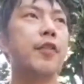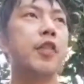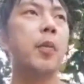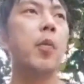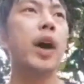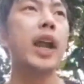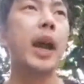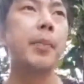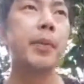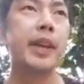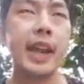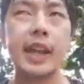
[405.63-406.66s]
from what
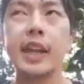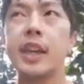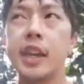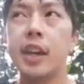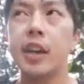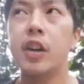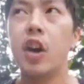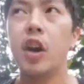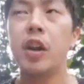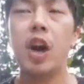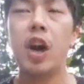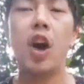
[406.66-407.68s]
I'm getting here
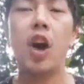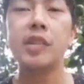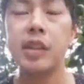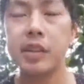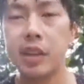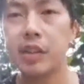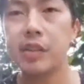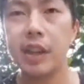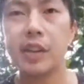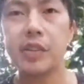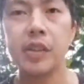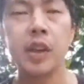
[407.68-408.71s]
on all these
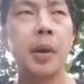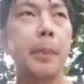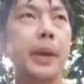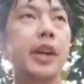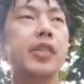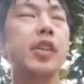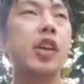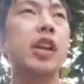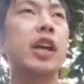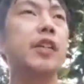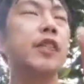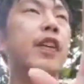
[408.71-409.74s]
statistics, because
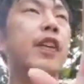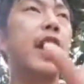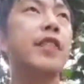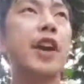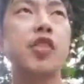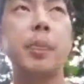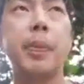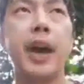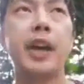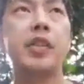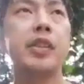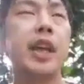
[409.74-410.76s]
the 500
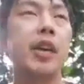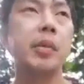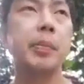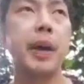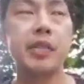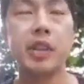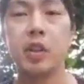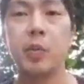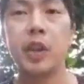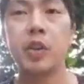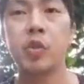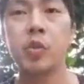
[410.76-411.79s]
bars, 1,000 bars that you
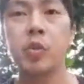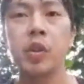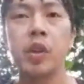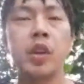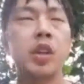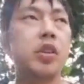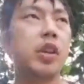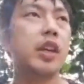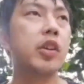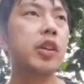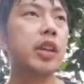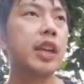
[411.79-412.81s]
went through, it's
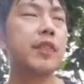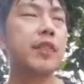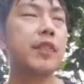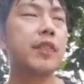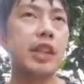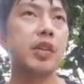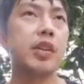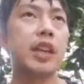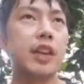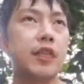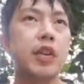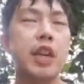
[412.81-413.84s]
going to give
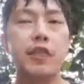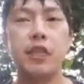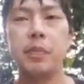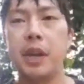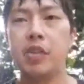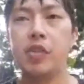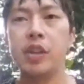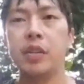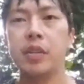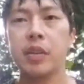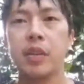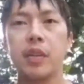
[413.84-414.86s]
you information.
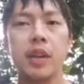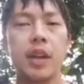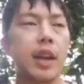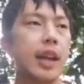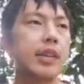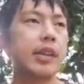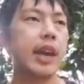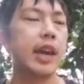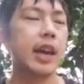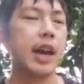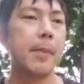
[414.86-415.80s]
Let's say,